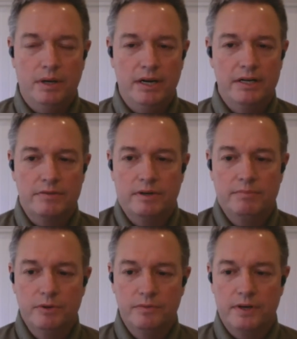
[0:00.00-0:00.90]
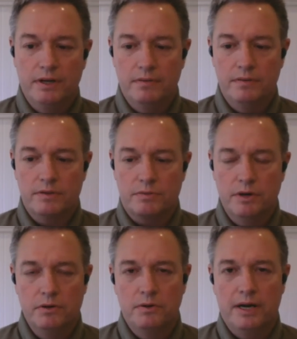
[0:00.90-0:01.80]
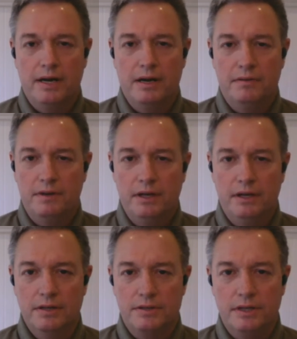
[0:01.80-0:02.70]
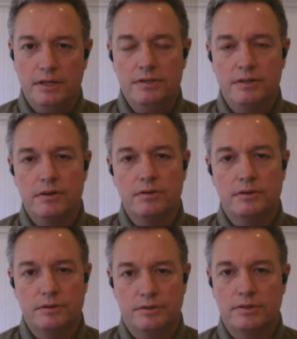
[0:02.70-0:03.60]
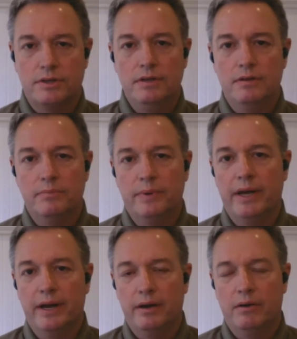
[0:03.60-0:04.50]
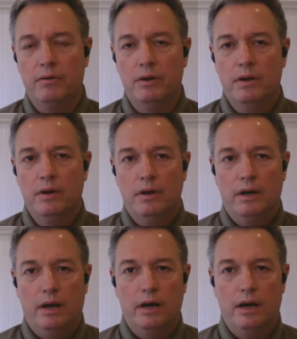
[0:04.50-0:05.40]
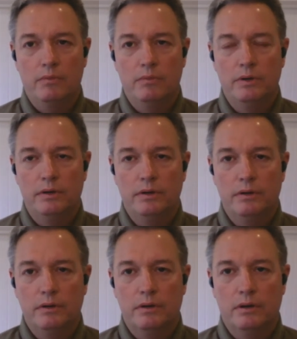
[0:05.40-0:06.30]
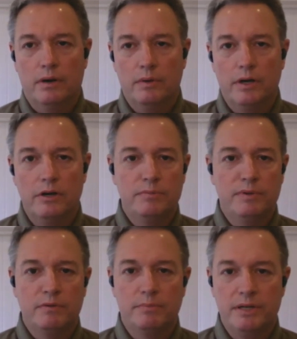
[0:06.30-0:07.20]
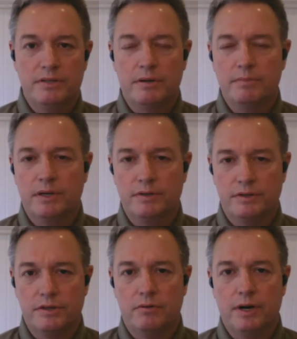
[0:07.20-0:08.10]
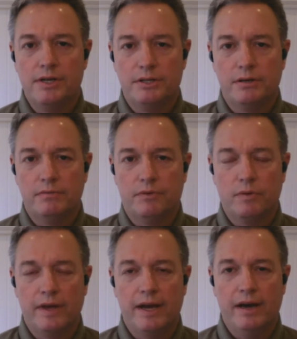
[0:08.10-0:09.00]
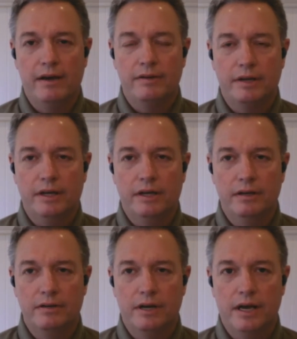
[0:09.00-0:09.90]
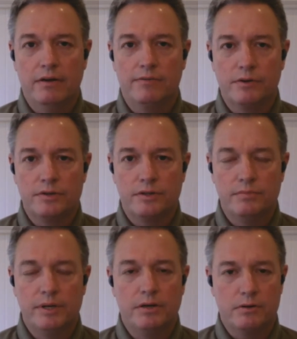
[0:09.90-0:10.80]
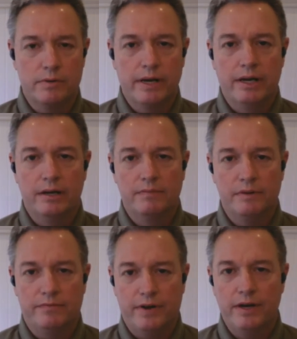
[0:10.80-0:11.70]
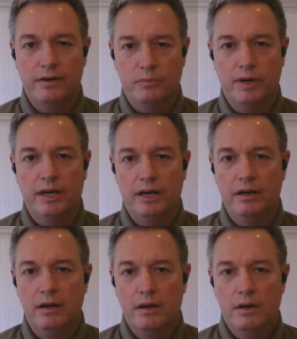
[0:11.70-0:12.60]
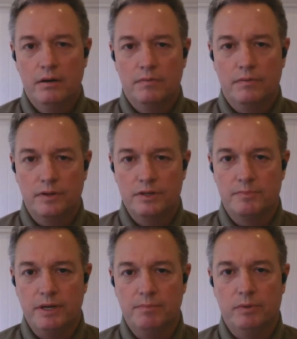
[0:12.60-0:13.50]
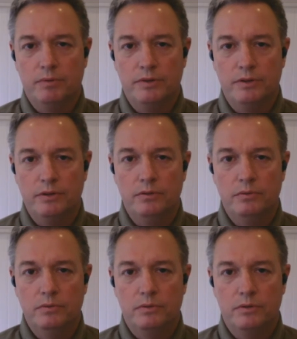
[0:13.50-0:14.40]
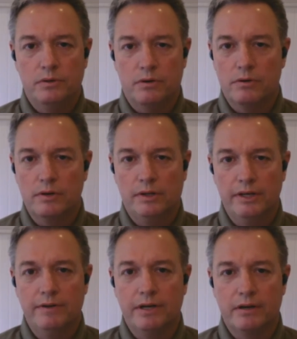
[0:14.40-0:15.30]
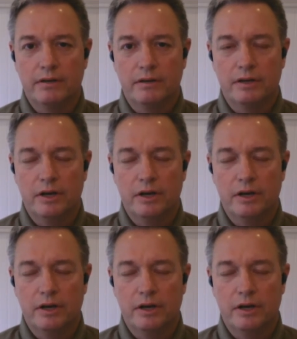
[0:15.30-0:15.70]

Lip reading: But as we move down this road, I think it's easier to see them now. And I would I would hope there would be some consideration for that and efforts to be creative to find a way for these people to earn a living.